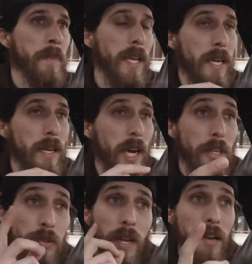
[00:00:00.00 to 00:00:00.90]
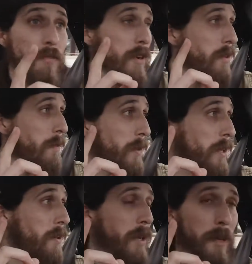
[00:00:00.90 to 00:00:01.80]
I do have one
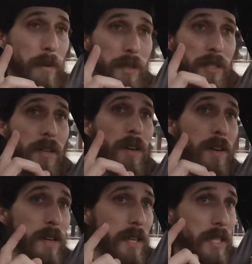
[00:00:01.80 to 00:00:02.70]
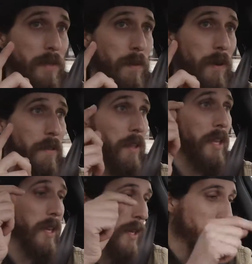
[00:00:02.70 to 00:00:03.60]
complaint already about this car, and it's where
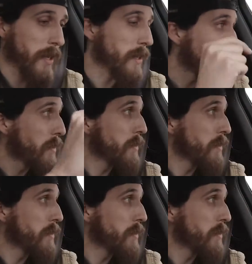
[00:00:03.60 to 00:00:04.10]
the